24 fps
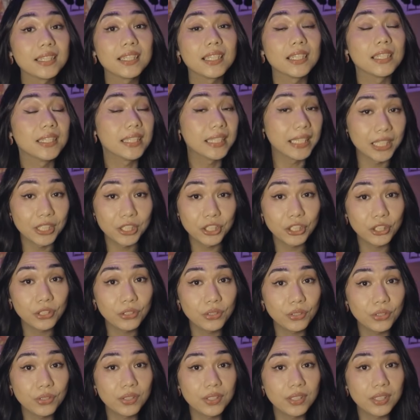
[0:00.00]

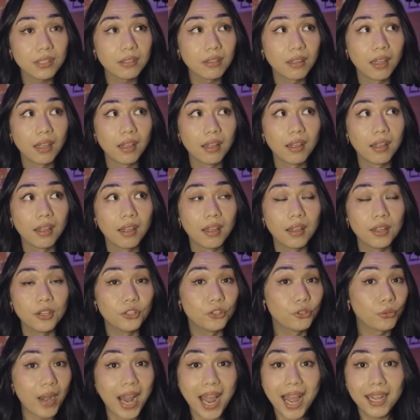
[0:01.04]
continues,
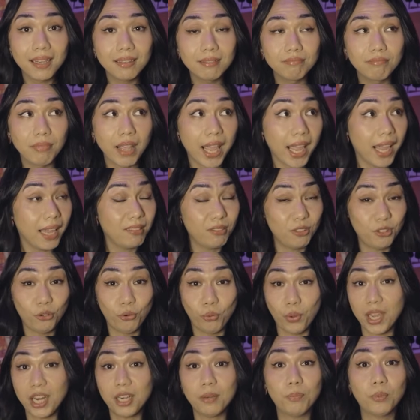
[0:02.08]
drag and
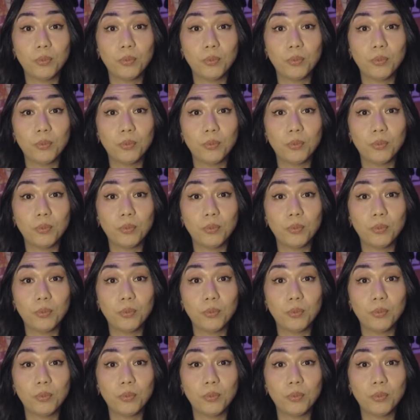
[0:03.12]
queer